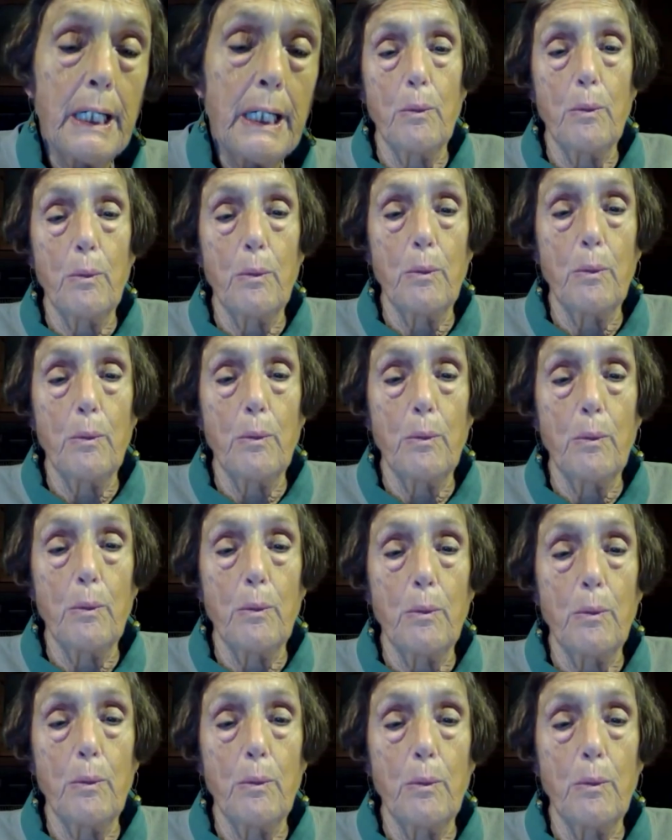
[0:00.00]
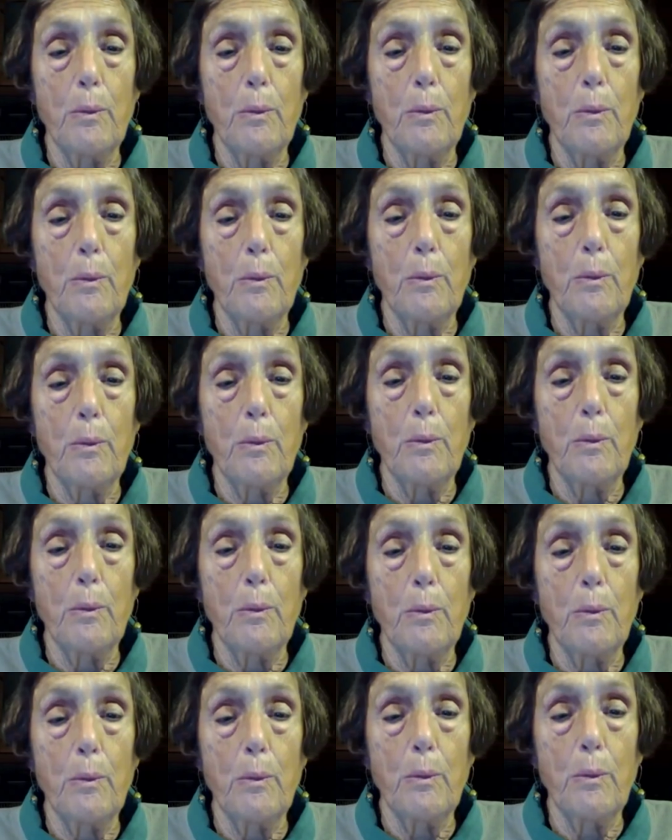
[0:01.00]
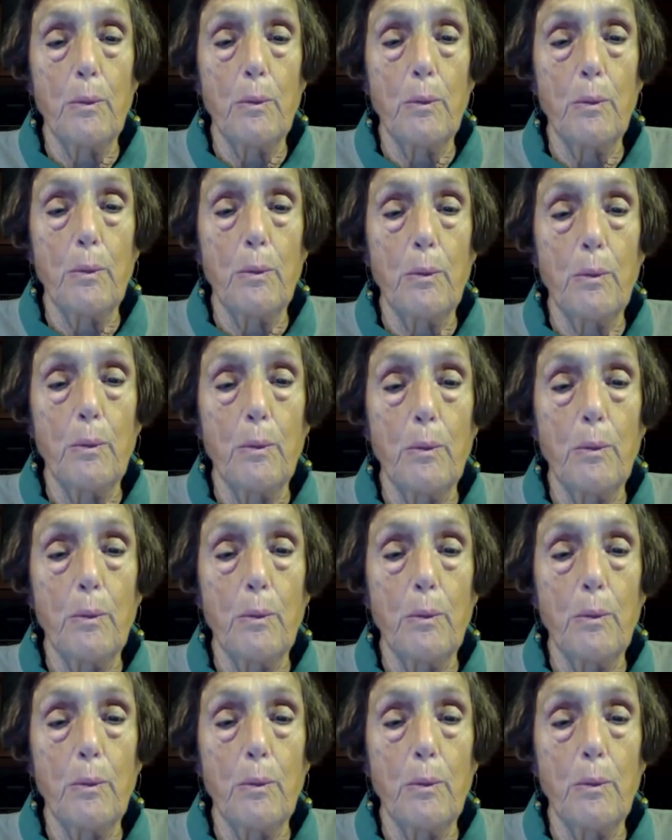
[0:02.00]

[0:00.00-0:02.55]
and the most immediate job, I think,